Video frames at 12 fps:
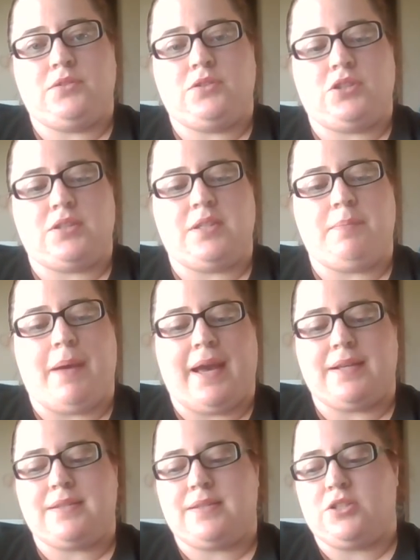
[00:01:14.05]
Just the
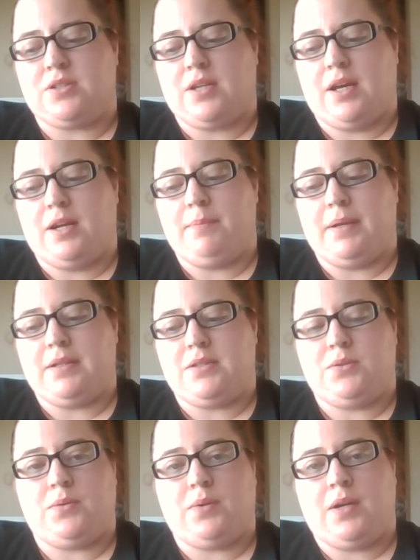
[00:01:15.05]
bags, just cut them
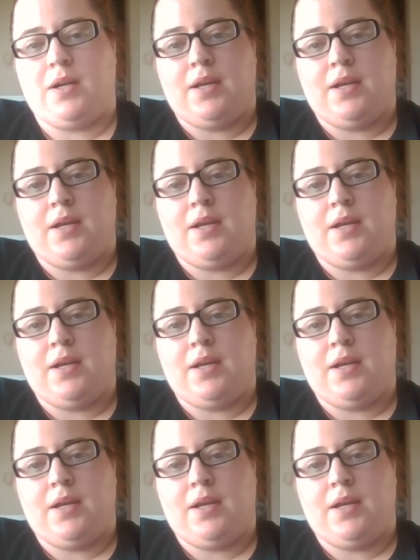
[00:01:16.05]
to